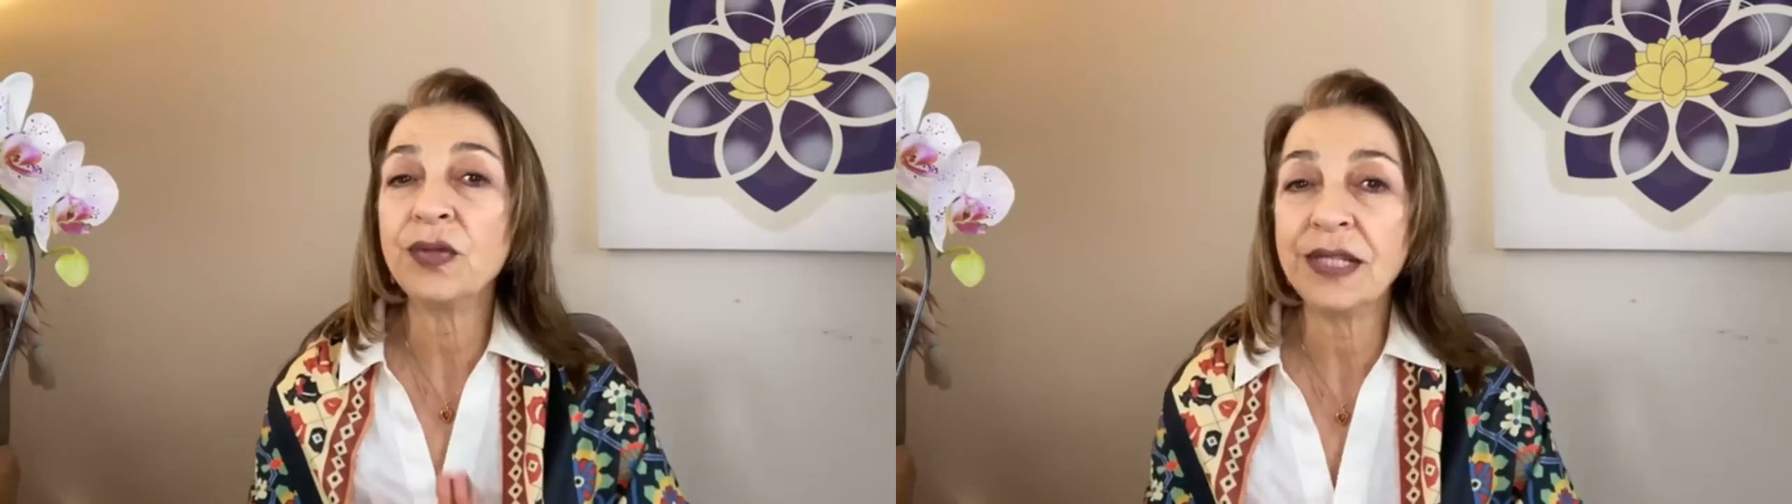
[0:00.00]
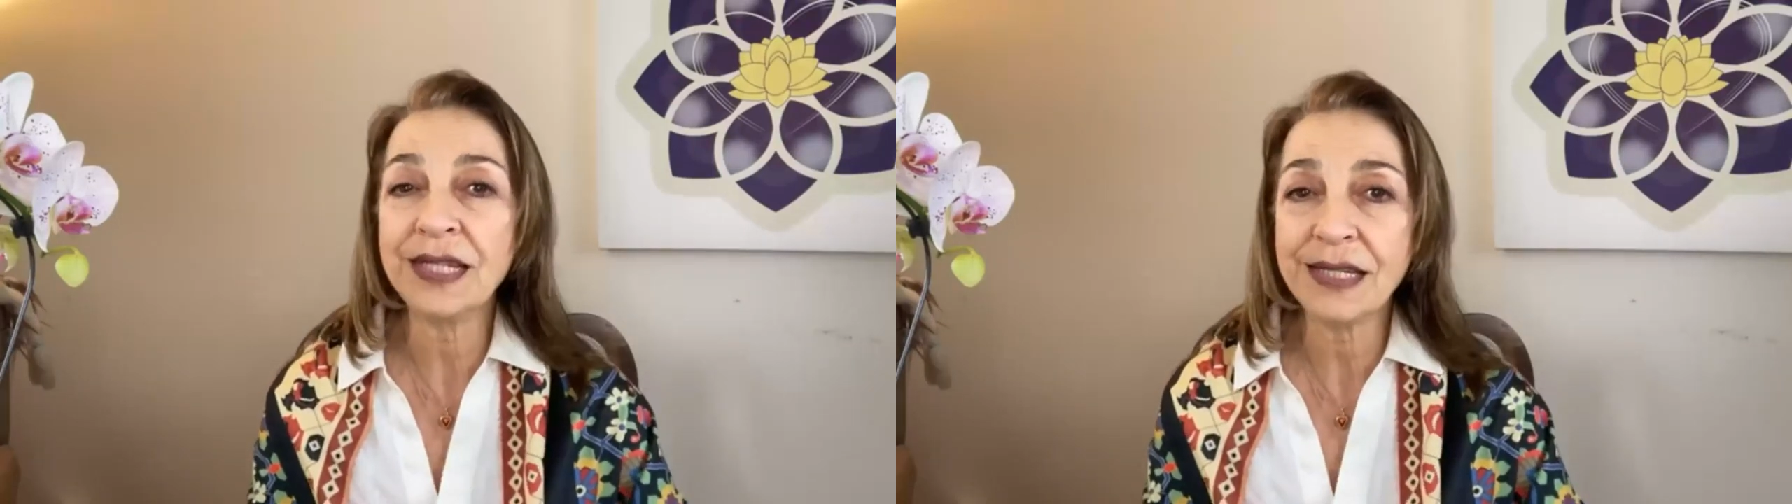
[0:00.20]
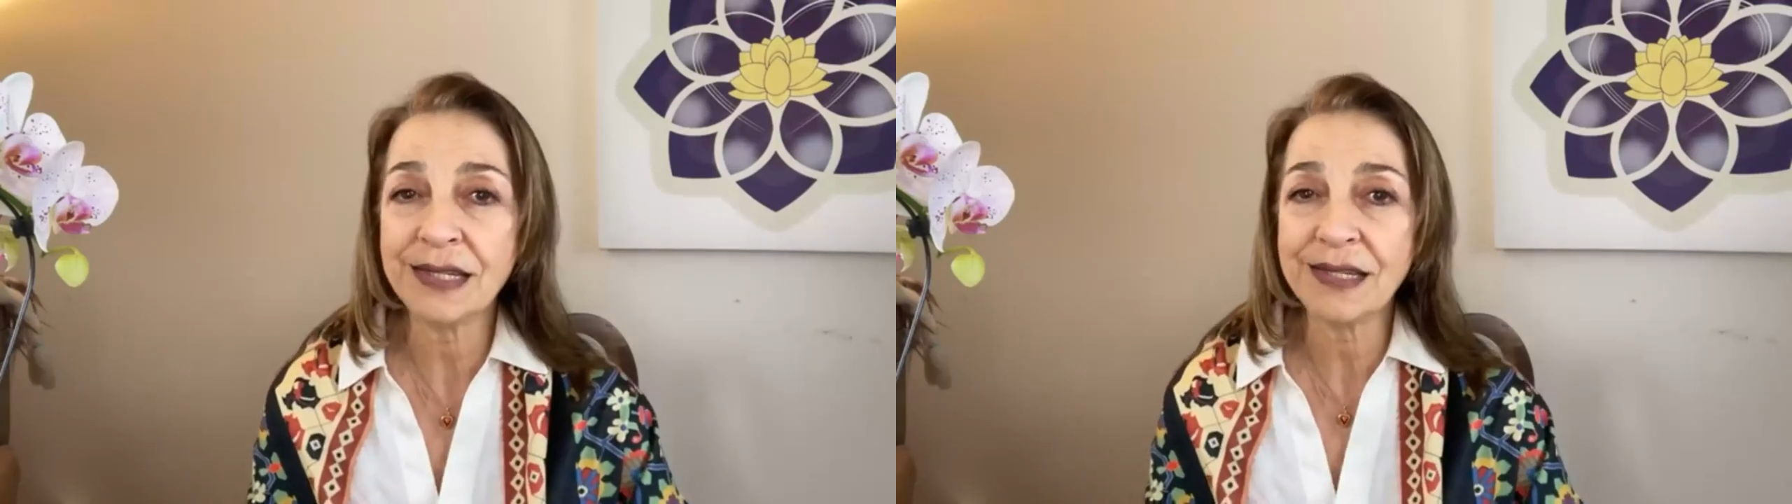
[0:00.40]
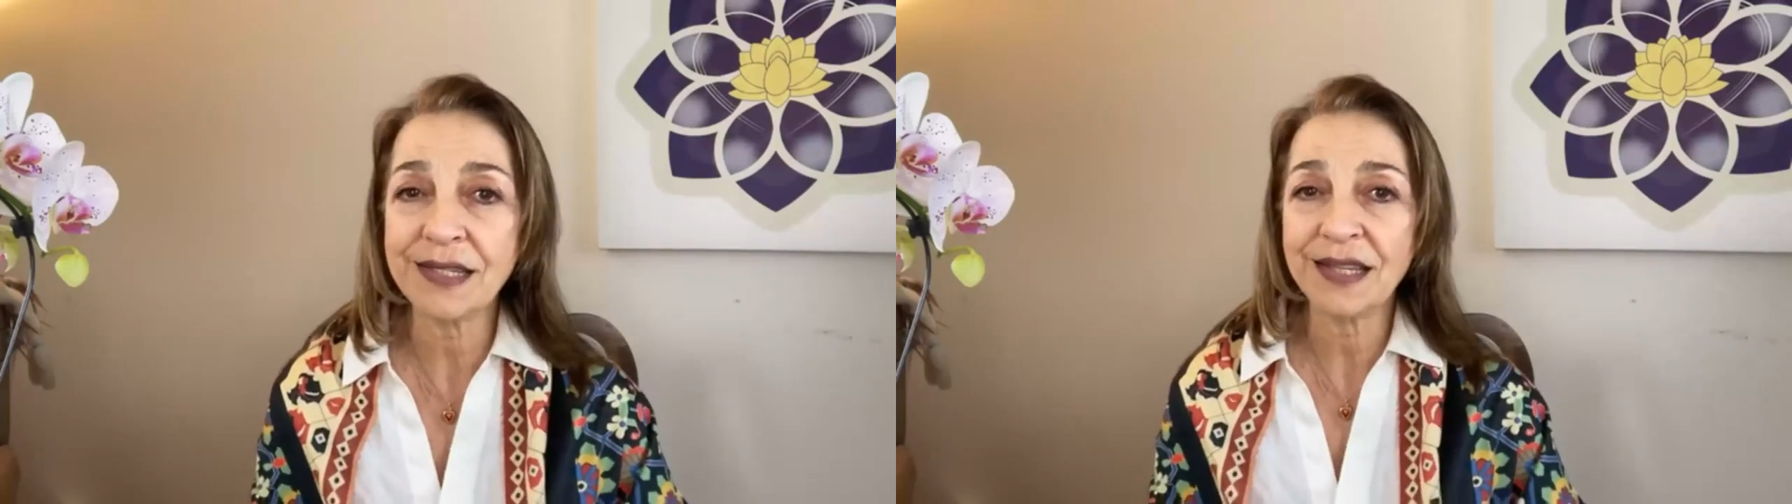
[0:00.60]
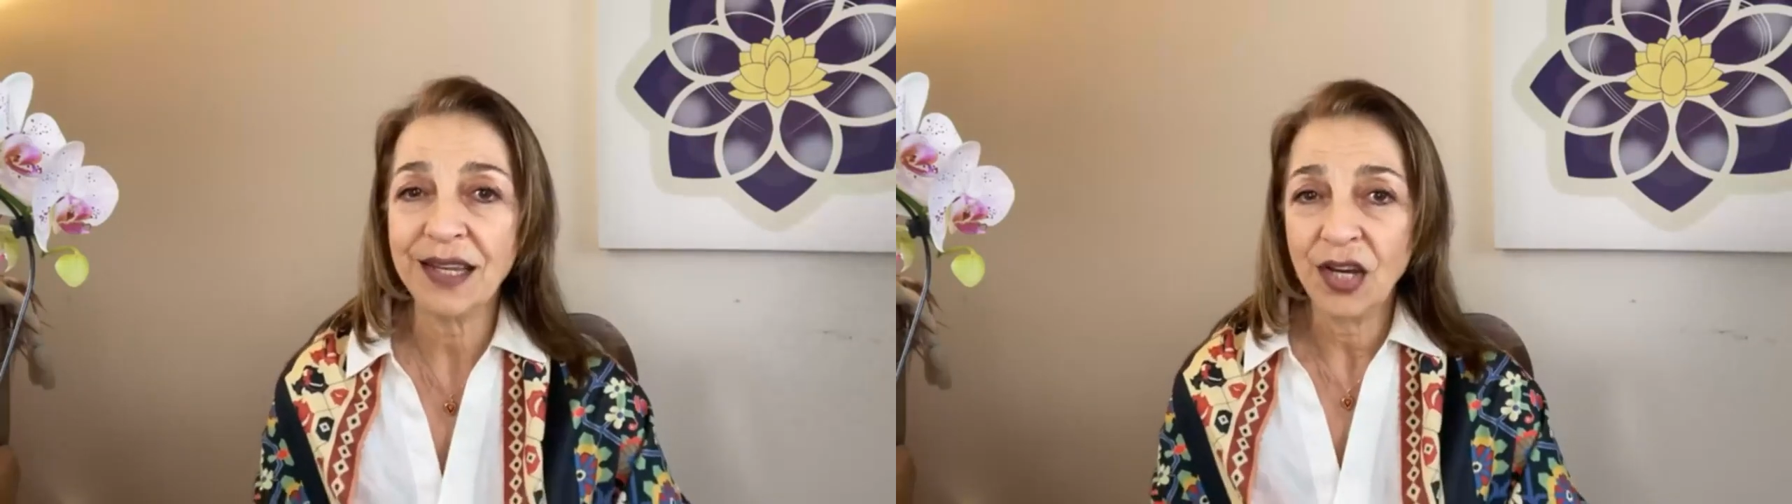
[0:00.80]

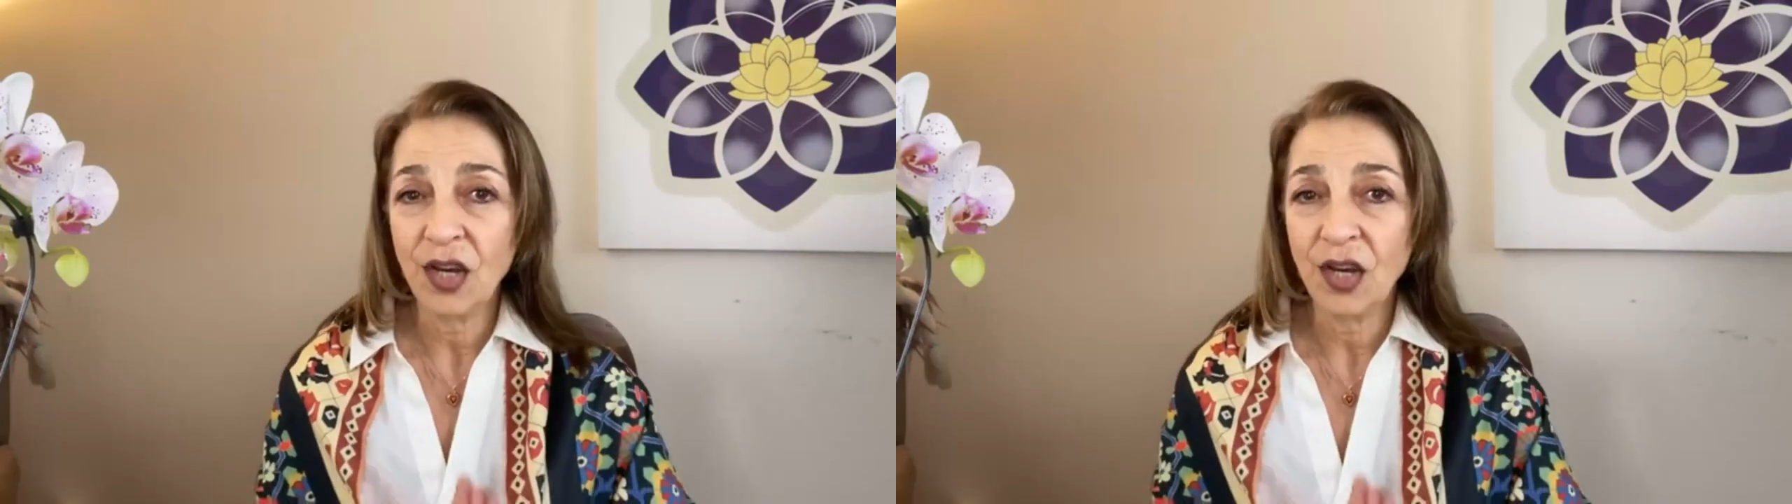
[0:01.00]
release